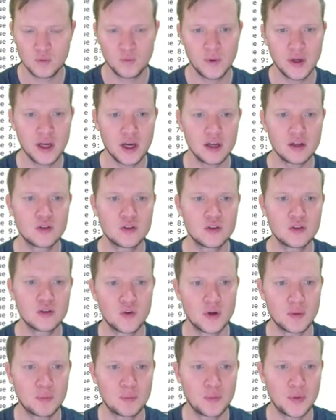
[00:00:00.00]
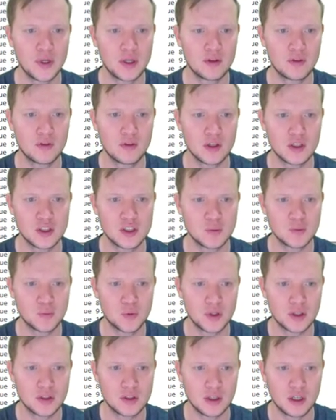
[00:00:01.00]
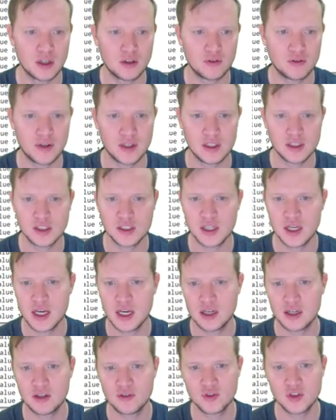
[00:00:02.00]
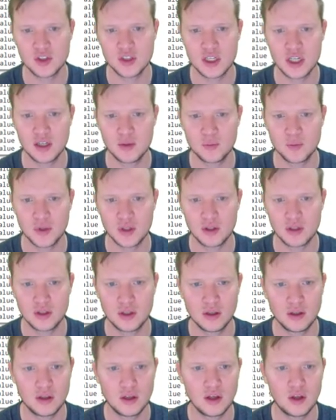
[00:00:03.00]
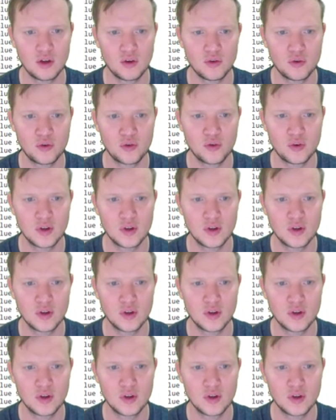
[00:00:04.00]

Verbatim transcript: we're going to repeat this printf and scanf statement if